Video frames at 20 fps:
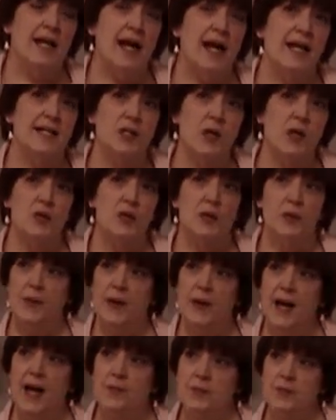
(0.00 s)
I told her
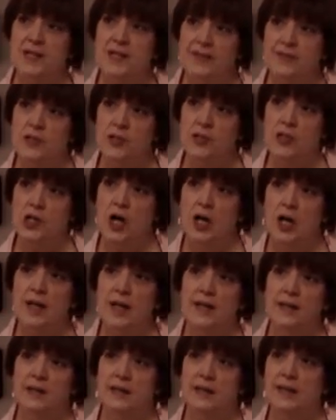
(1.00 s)
I was giving a talk
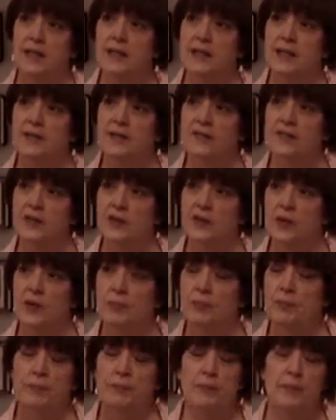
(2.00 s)
on the link of
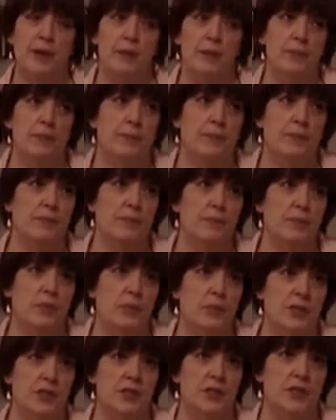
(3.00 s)

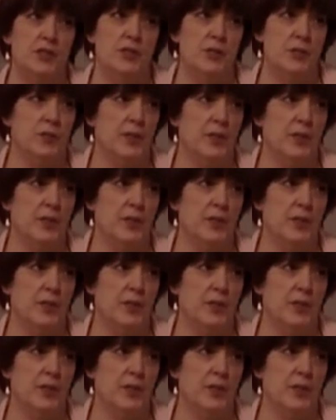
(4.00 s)
abortion to